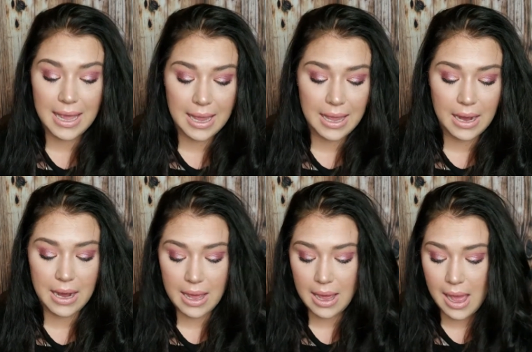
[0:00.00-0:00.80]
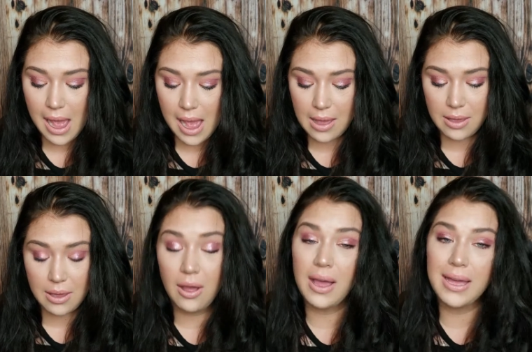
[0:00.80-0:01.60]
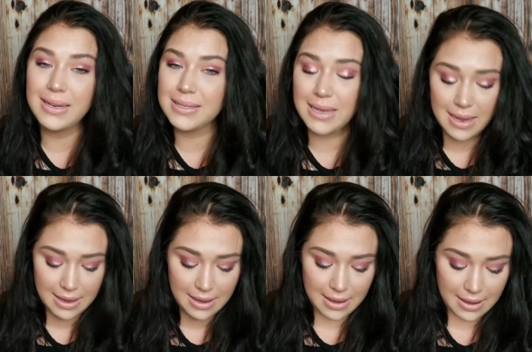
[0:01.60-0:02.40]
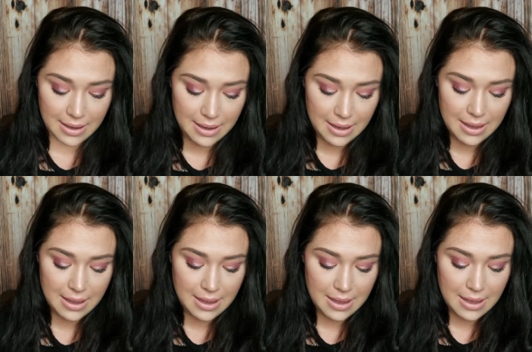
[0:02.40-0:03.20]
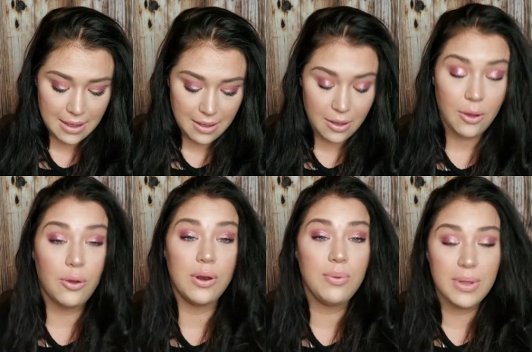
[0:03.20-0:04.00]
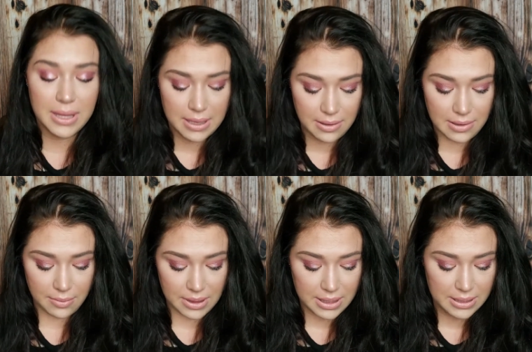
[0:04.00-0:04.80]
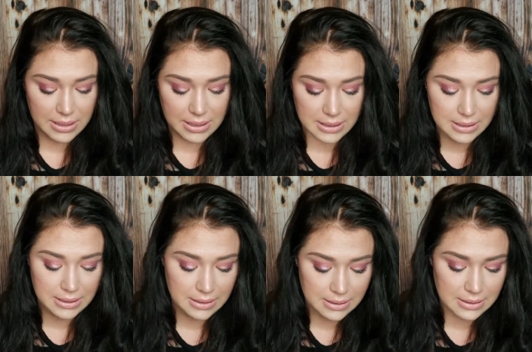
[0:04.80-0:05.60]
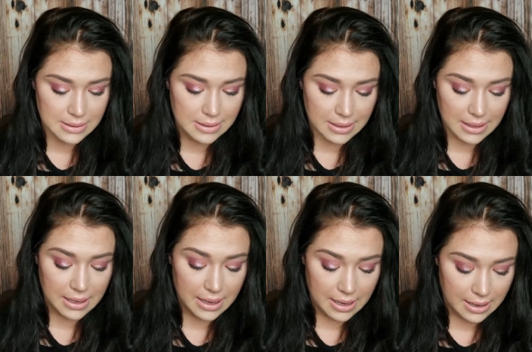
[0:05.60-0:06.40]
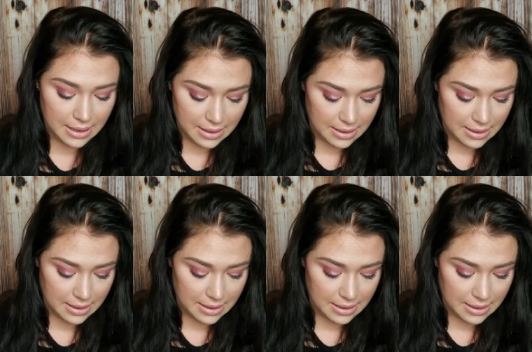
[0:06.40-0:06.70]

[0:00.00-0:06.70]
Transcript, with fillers: and y'all, I gotta say, Huda really killed it with this. Like,